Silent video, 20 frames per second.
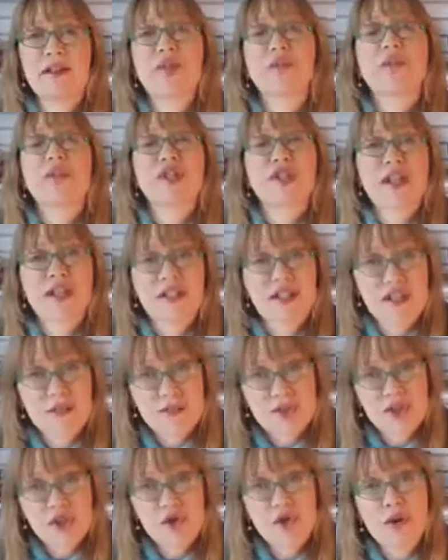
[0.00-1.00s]
which I
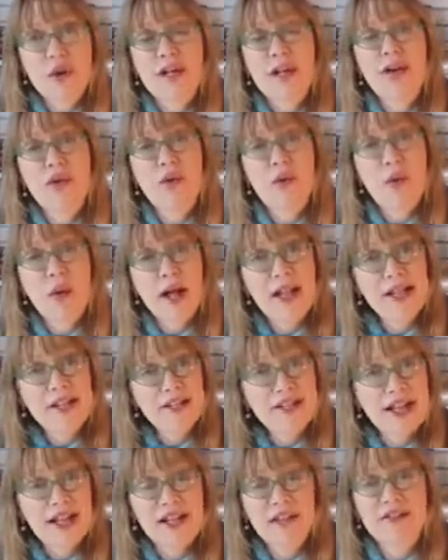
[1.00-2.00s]
demonstrate
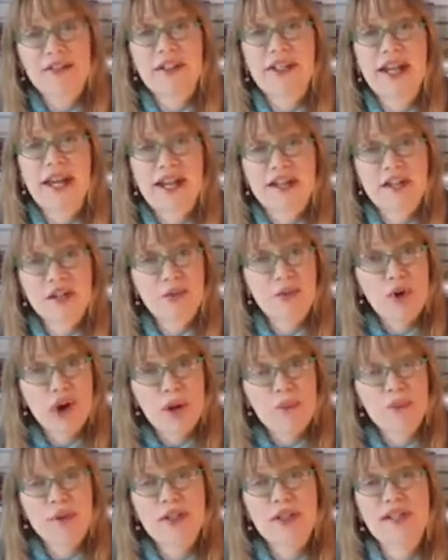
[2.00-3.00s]
qualitatively has the
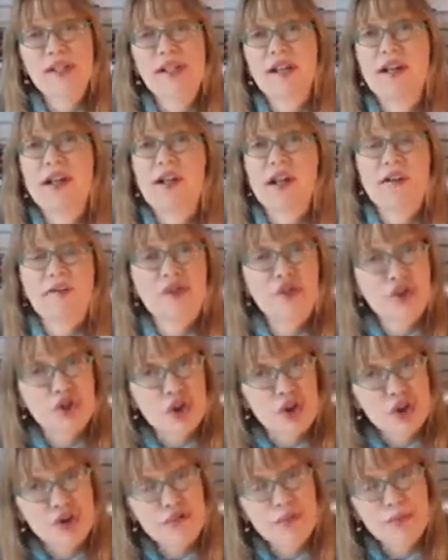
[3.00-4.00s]
properties of
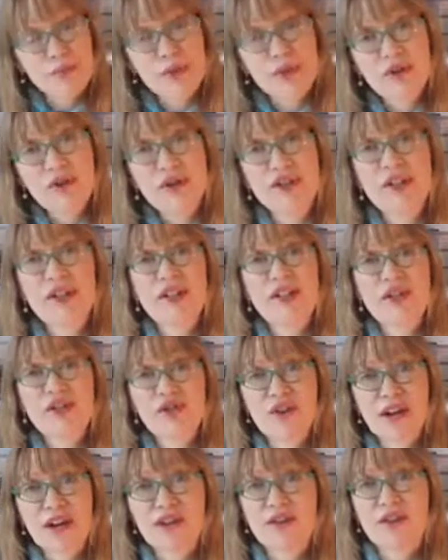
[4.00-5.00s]
charge repulsion and
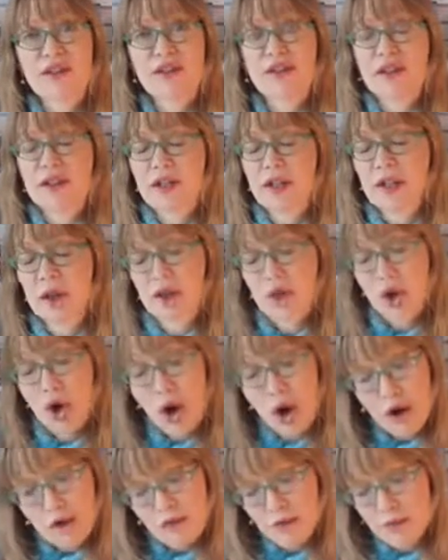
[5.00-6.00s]
attraction
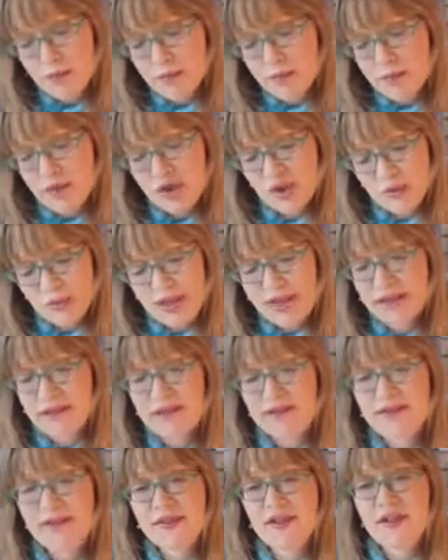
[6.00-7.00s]
all from the
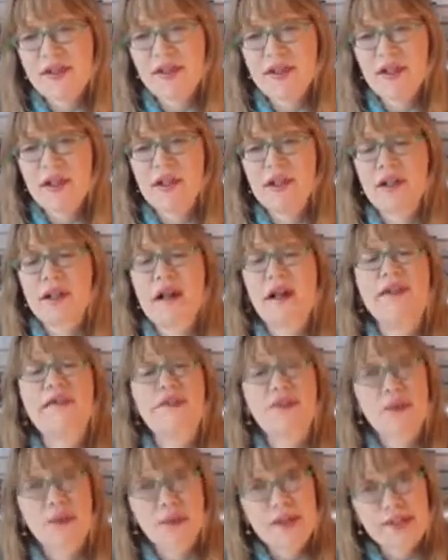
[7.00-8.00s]
perspectives of
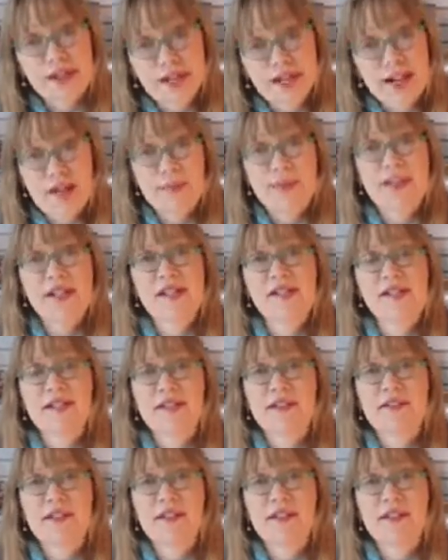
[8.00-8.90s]
fluid dynamics.